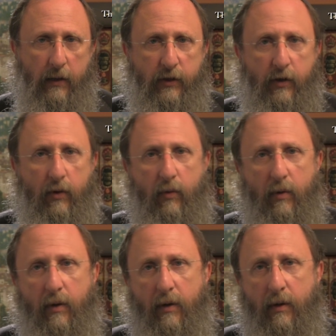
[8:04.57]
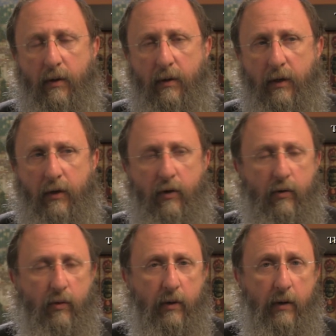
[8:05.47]
So, you
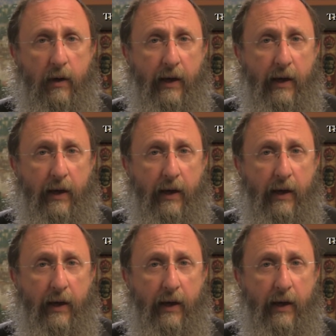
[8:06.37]
know,